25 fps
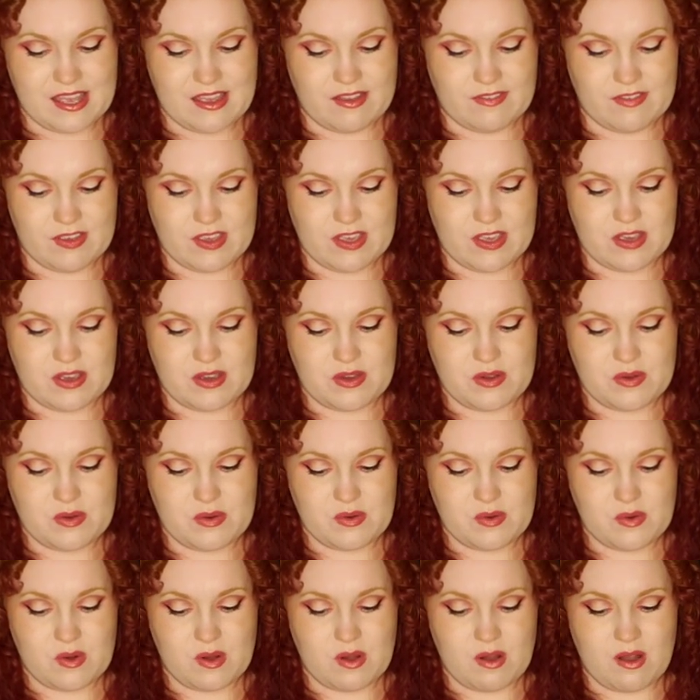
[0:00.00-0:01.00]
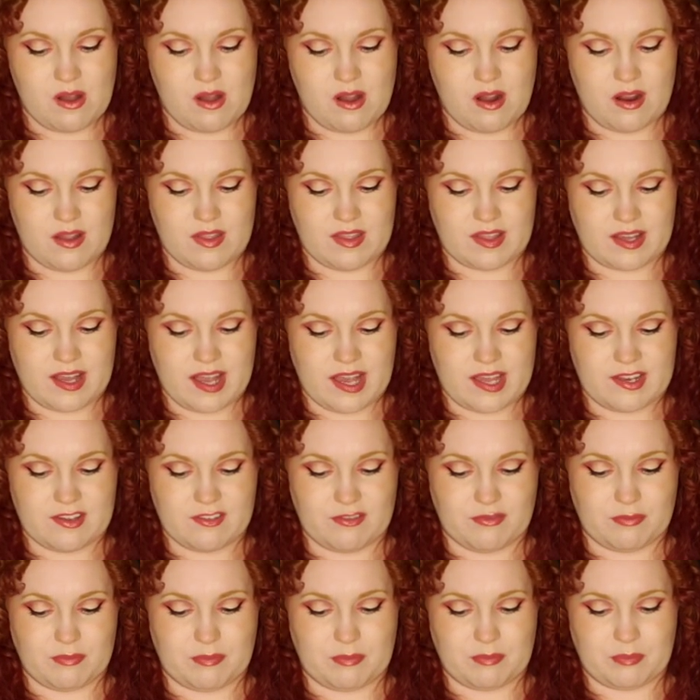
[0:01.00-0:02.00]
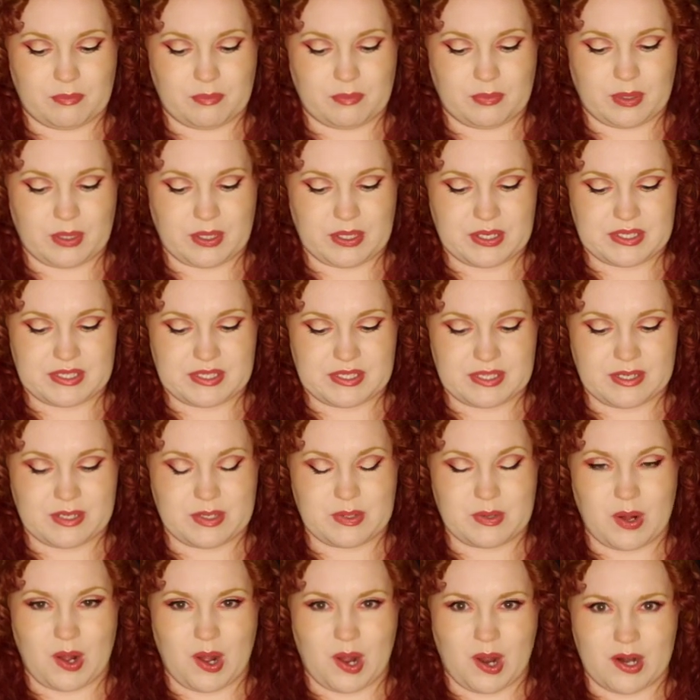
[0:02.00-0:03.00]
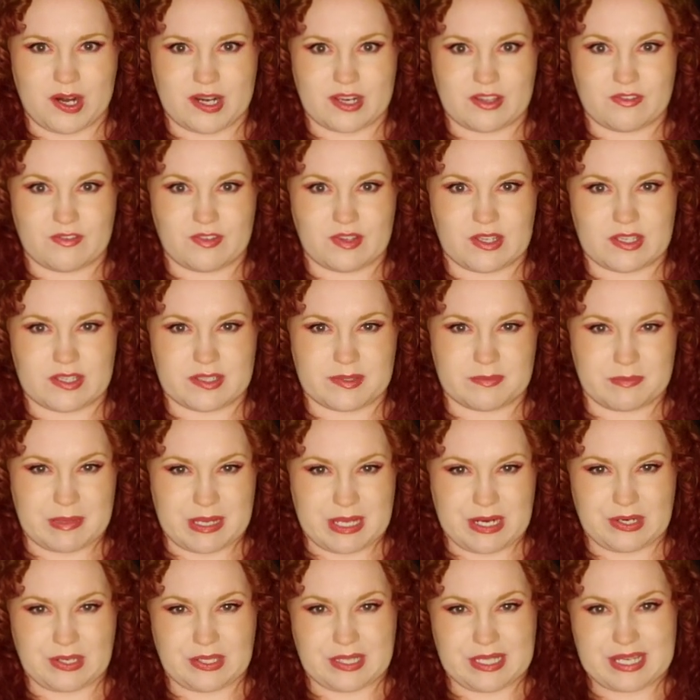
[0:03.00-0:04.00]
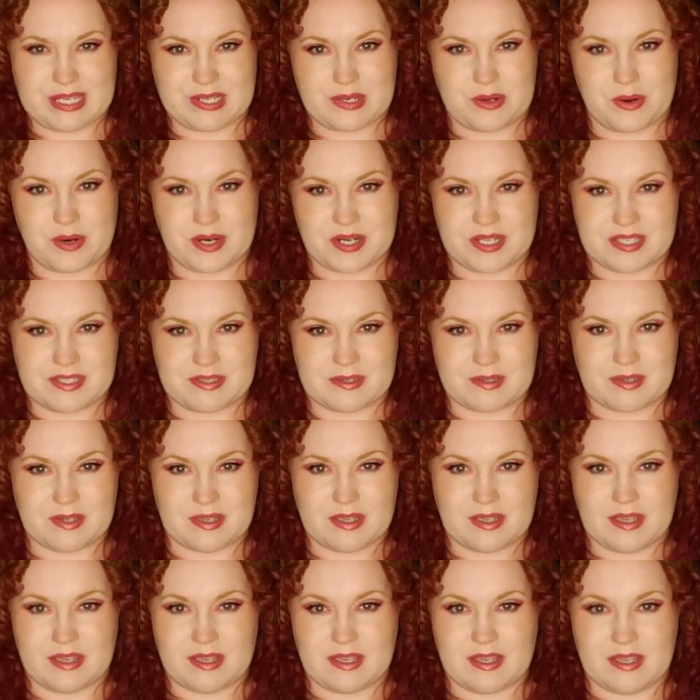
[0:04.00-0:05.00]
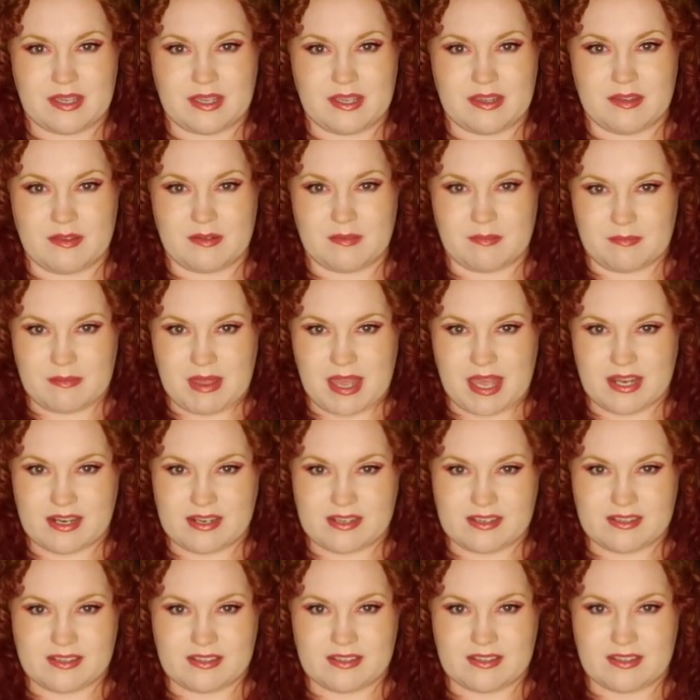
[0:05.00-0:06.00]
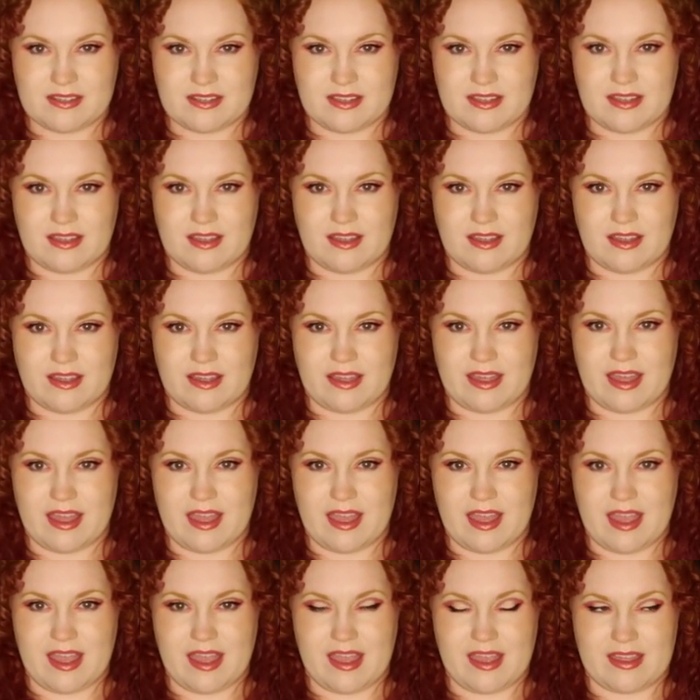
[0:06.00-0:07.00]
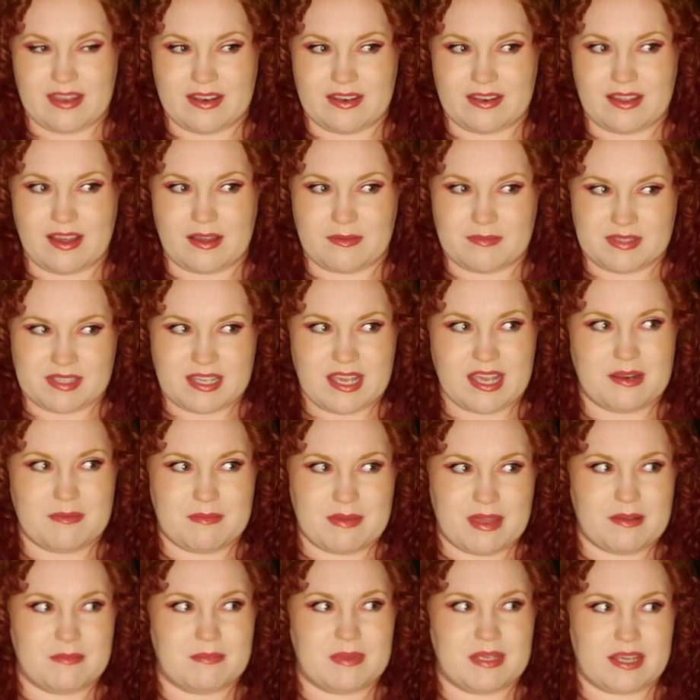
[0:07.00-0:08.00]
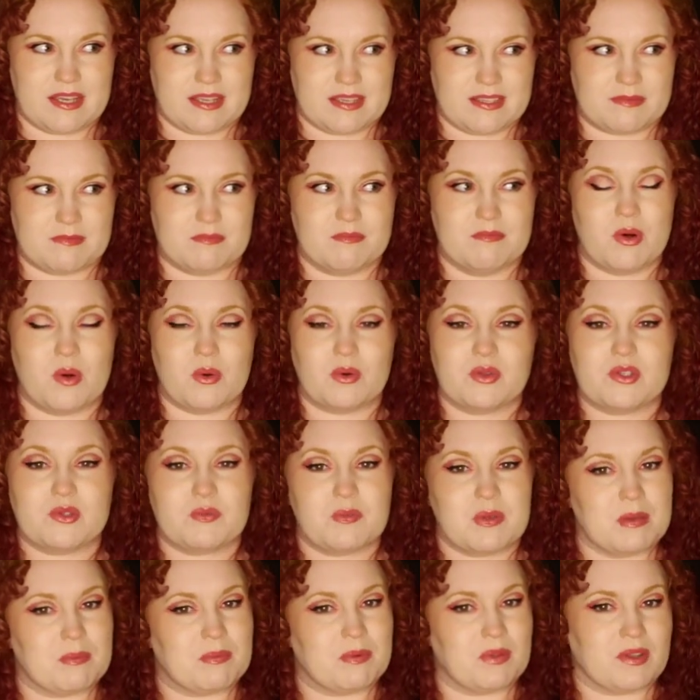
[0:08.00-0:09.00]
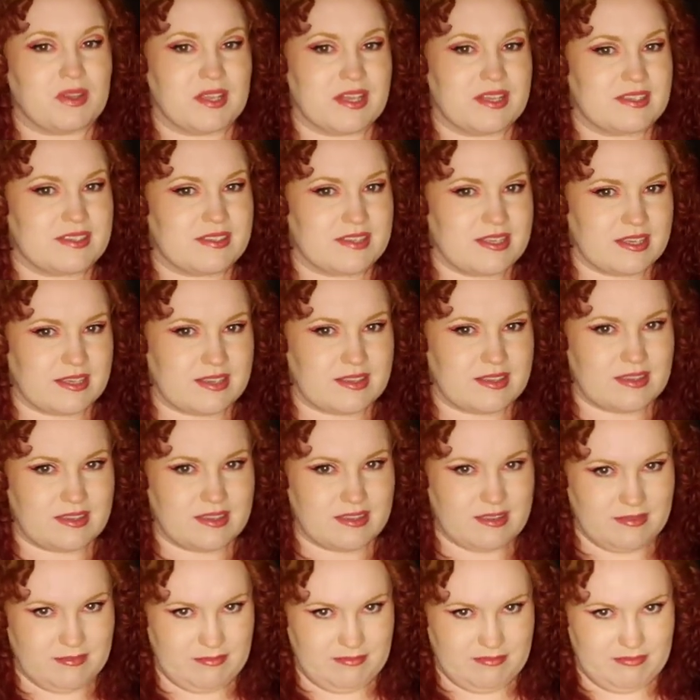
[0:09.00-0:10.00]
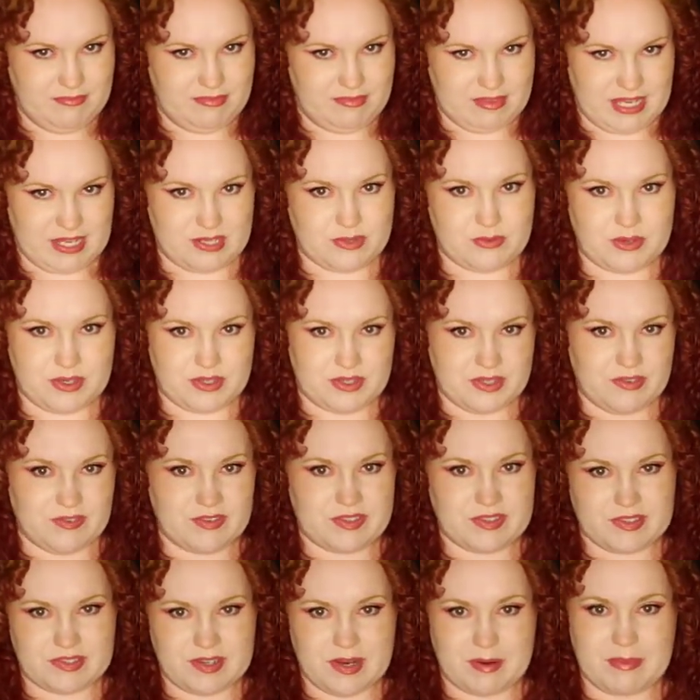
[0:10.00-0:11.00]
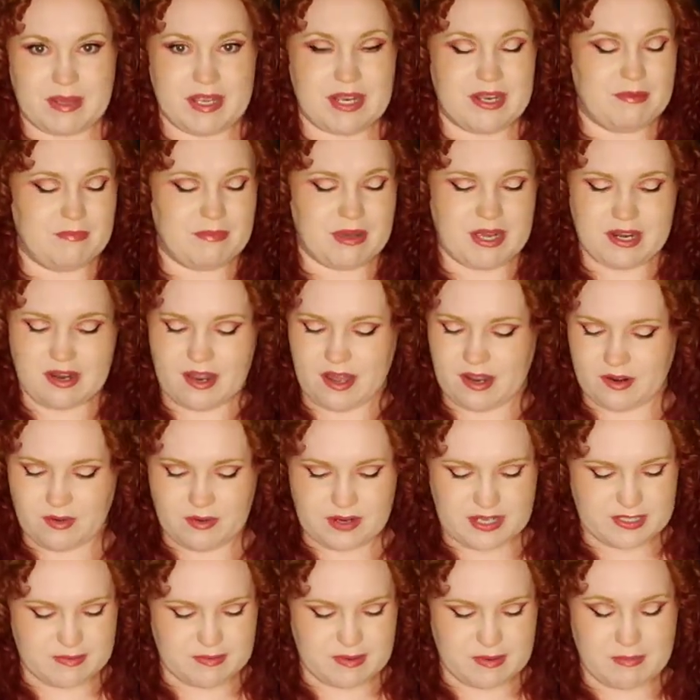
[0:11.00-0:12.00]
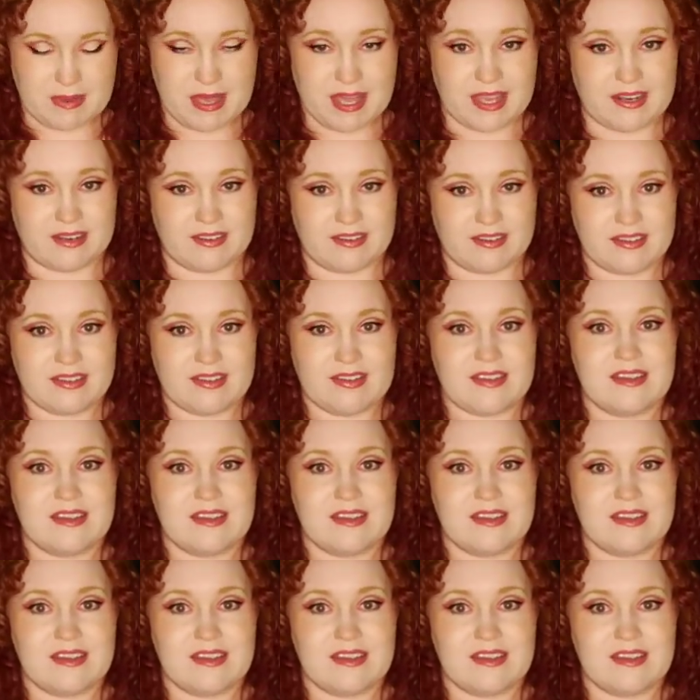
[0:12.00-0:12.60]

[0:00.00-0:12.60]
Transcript: if you are the kind of person who already feels bitterly towards men, and I'm saying men because most people that seek sex work services are men. It might not always be men,